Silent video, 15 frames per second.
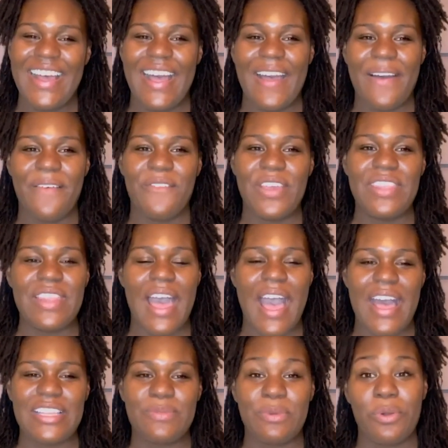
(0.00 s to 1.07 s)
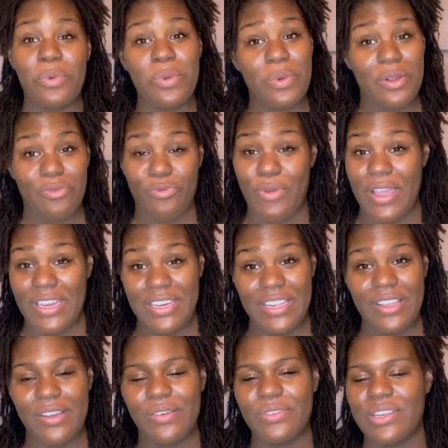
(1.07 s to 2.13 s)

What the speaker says: In the hospital, we were ready to go.